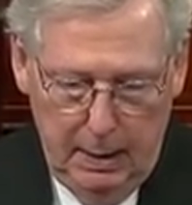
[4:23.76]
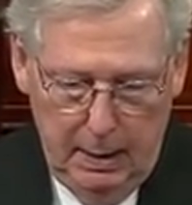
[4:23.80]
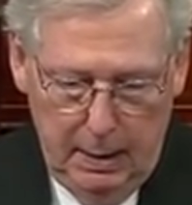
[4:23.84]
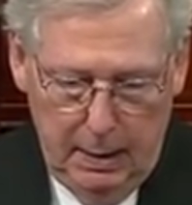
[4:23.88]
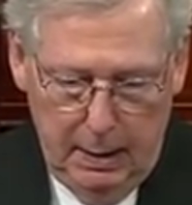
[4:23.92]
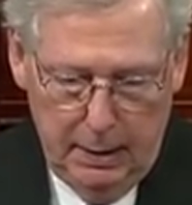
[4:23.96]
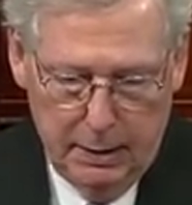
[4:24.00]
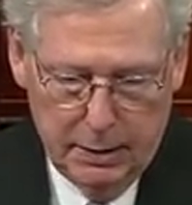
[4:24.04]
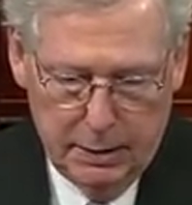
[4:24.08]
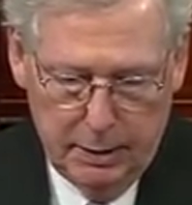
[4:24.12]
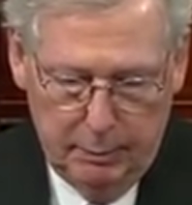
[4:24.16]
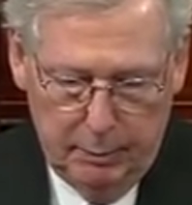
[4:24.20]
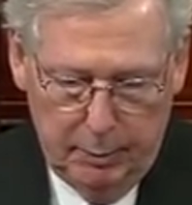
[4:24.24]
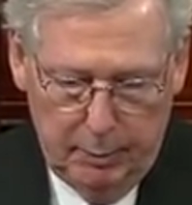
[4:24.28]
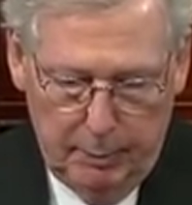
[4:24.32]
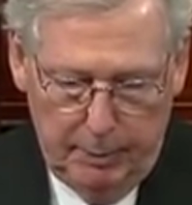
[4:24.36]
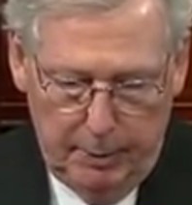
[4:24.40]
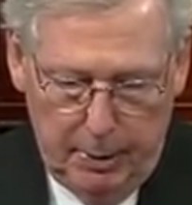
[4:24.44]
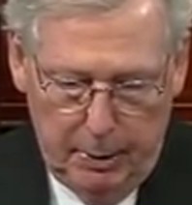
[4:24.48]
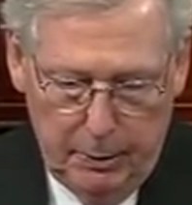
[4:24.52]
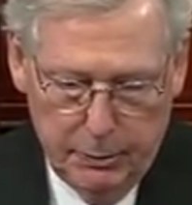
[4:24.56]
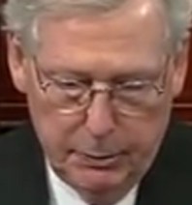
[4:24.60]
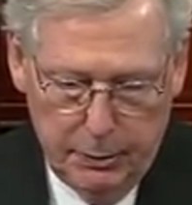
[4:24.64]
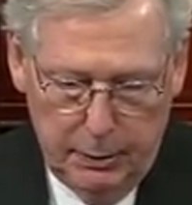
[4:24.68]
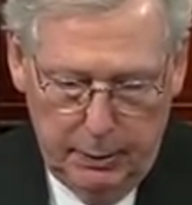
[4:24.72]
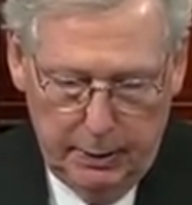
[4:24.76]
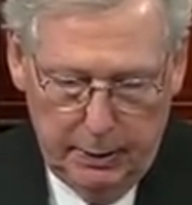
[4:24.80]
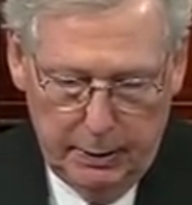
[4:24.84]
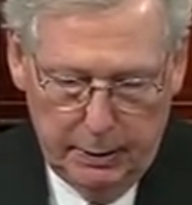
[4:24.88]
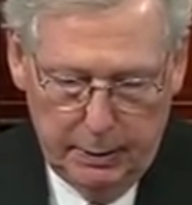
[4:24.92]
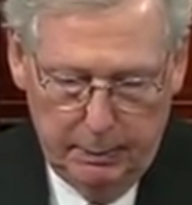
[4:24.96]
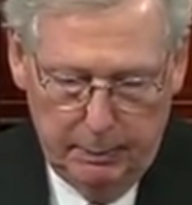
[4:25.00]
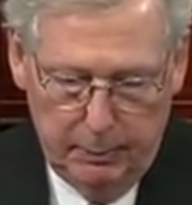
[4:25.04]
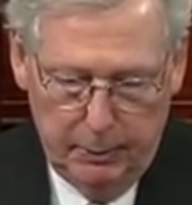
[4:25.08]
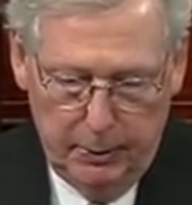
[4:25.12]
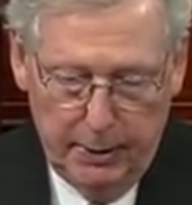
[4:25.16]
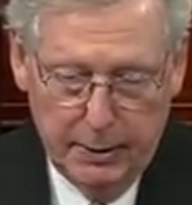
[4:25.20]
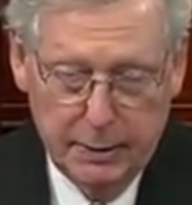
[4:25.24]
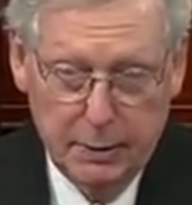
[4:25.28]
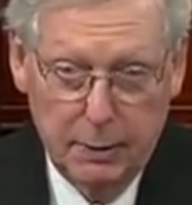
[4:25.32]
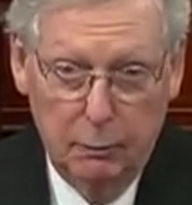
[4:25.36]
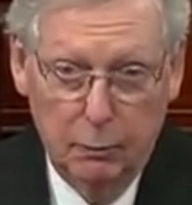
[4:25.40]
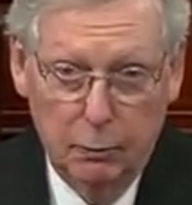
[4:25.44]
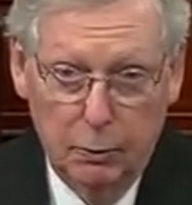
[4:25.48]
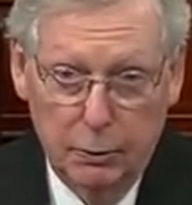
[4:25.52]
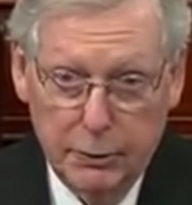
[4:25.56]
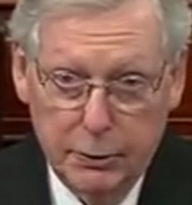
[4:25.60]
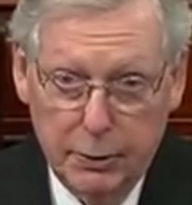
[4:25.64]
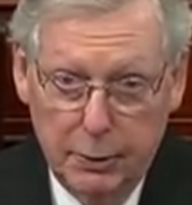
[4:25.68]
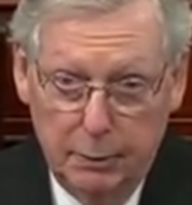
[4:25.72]
It's a proposal that the President
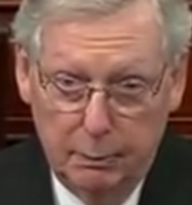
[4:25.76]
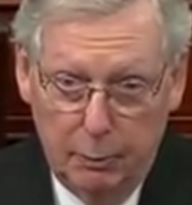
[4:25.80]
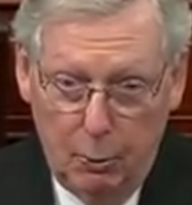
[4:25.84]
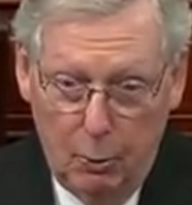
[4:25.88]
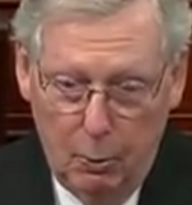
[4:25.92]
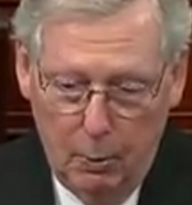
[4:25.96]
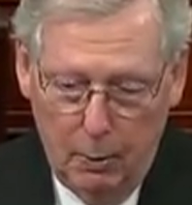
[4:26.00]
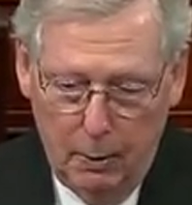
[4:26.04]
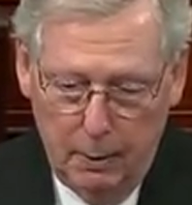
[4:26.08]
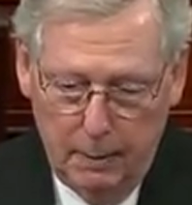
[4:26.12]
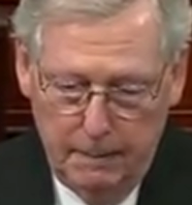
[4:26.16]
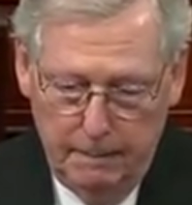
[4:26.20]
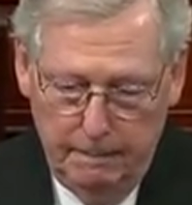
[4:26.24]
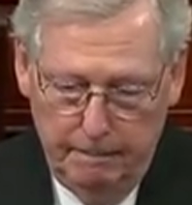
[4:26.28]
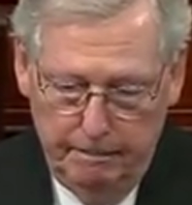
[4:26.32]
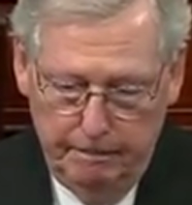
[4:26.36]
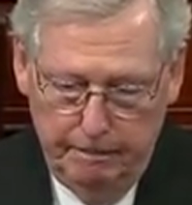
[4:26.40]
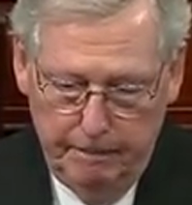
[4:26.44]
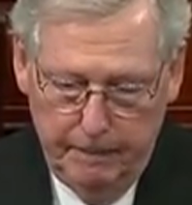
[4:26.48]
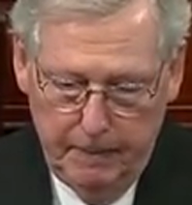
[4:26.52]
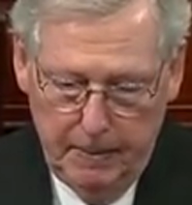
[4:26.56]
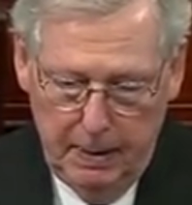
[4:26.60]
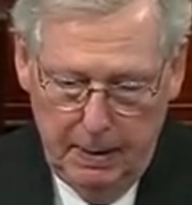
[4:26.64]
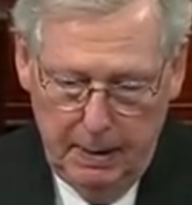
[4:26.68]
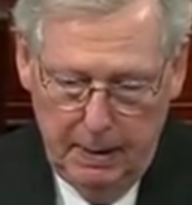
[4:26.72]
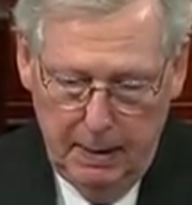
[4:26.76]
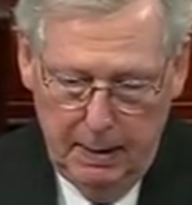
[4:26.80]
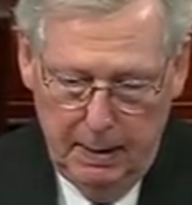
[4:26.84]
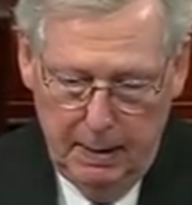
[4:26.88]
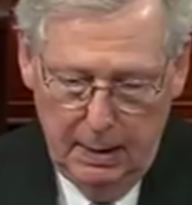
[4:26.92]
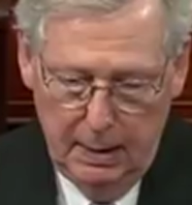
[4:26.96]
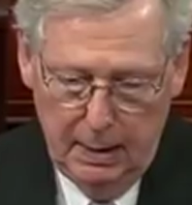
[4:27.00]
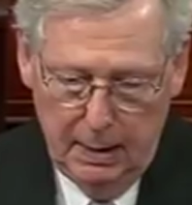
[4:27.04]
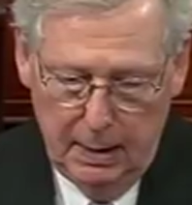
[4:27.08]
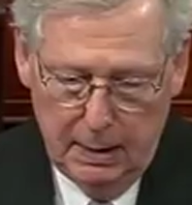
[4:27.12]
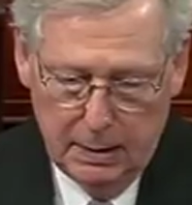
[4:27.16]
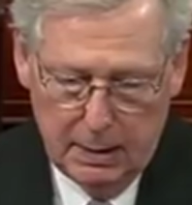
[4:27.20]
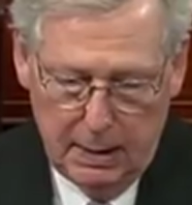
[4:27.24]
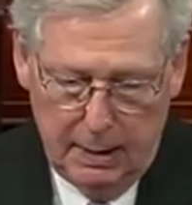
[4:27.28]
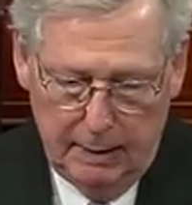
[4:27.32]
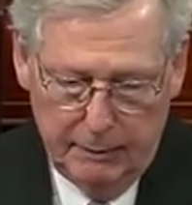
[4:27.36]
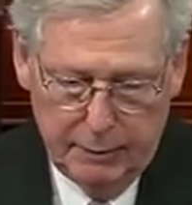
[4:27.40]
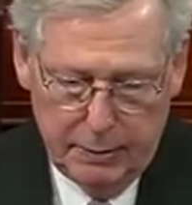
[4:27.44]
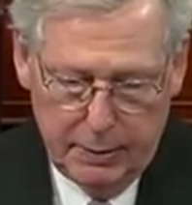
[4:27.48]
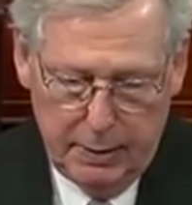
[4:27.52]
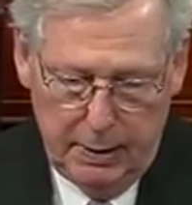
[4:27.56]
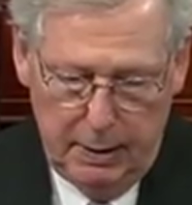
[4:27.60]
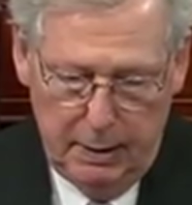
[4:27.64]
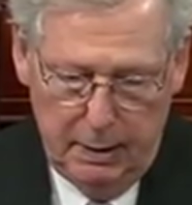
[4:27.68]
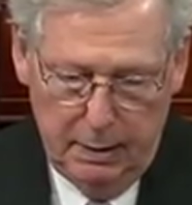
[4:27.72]
will support as I've
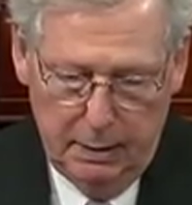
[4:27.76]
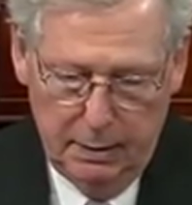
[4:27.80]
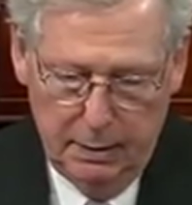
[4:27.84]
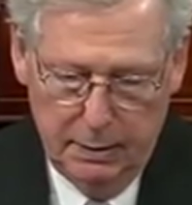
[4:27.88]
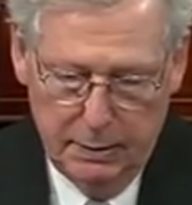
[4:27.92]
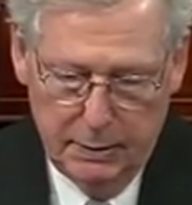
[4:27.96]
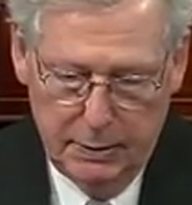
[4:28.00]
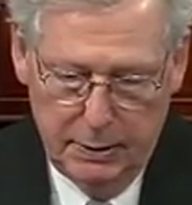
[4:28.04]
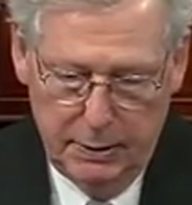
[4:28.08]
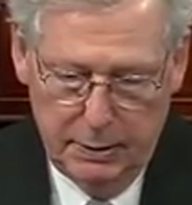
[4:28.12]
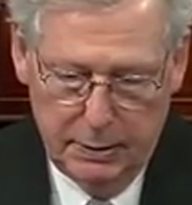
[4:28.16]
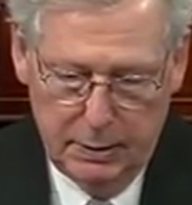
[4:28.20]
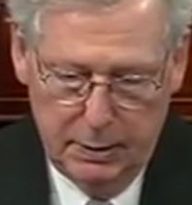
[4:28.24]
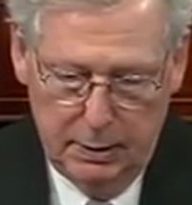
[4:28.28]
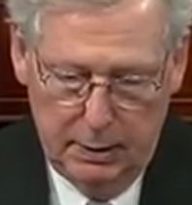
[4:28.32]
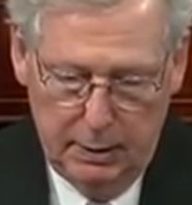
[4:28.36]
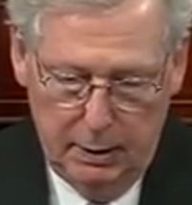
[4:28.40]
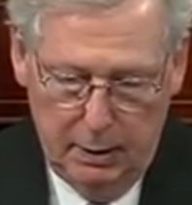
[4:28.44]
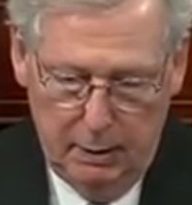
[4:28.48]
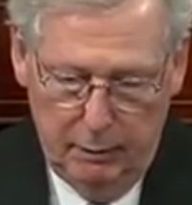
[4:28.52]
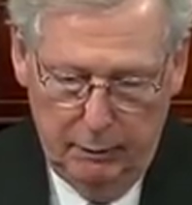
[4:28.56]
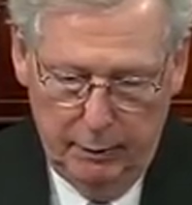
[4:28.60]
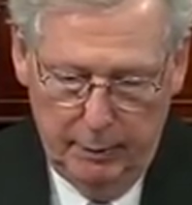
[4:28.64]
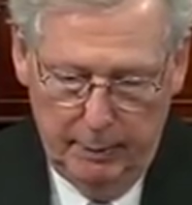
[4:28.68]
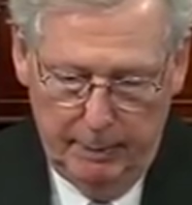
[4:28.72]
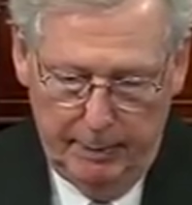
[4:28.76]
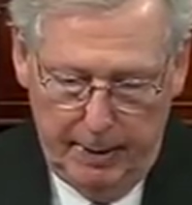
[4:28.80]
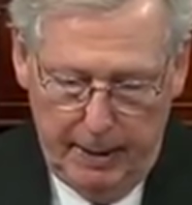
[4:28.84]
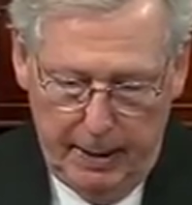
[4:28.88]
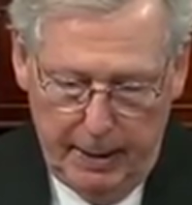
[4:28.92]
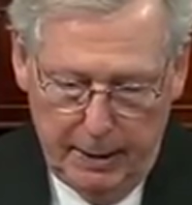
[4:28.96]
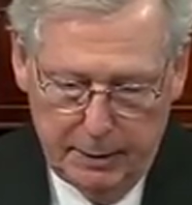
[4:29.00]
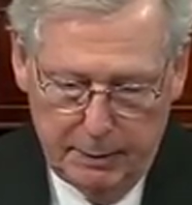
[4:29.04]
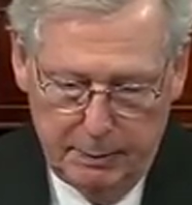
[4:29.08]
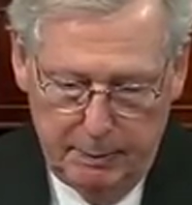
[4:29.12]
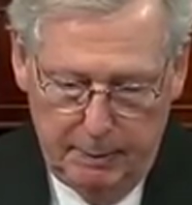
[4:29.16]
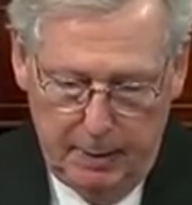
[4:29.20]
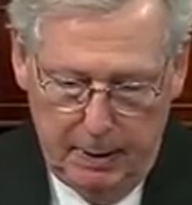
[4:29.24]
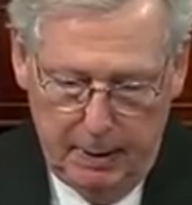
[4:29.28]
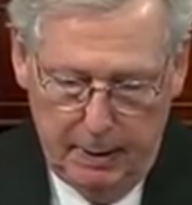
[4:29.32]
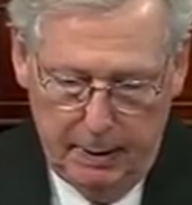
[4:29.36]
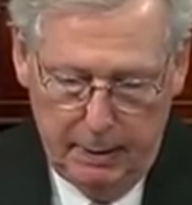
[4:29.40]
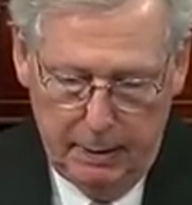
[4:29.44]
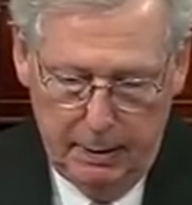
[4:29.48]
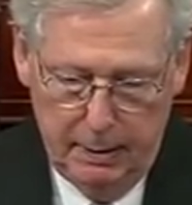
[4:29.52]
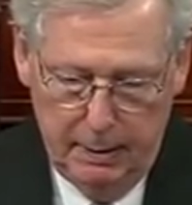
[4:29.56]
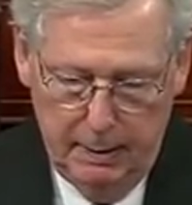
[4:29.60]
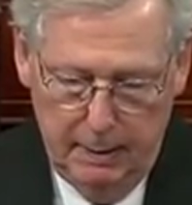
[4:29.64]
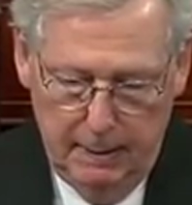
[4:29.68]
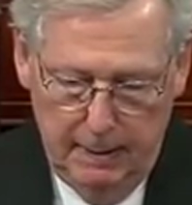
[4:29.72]
stated consistently over the past month,